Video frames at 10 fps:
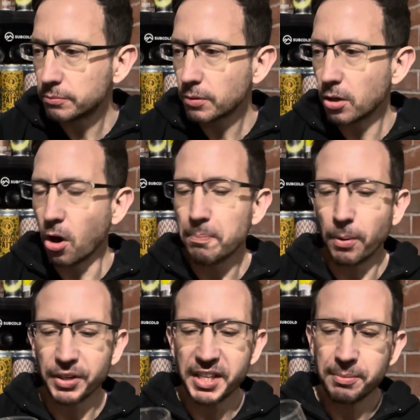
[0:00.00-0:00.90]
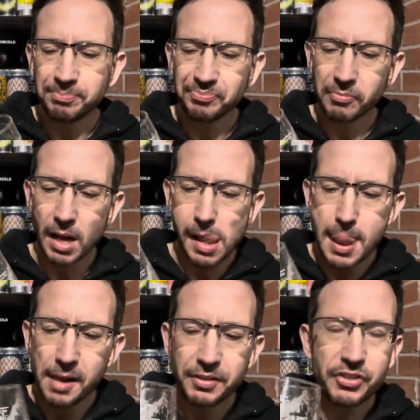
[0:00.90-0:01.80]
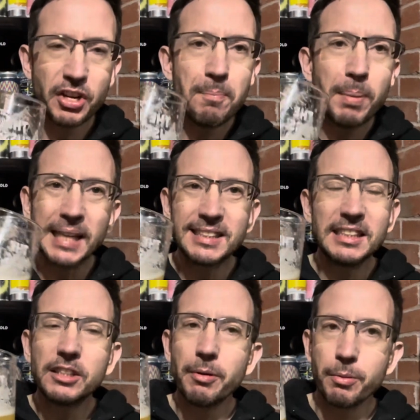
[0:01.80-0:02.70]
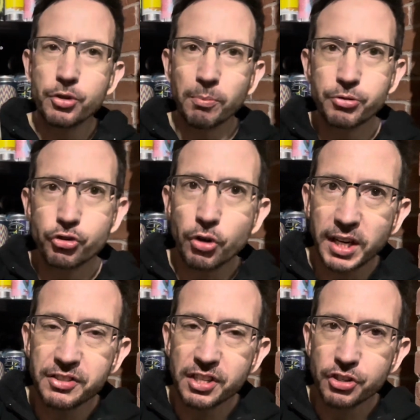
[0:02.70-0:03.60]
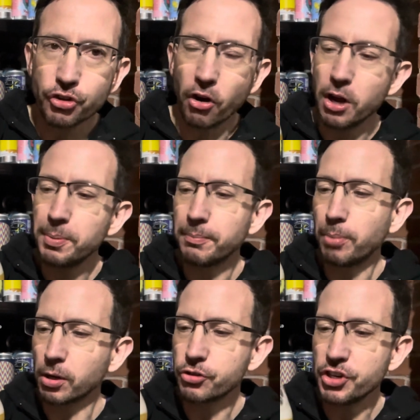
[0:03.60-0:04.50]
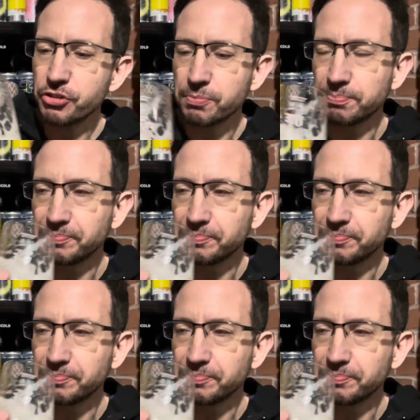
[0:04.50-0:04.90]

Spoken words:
Light bodied. There's a complexity to it which I'm struggling to describe. Apologies.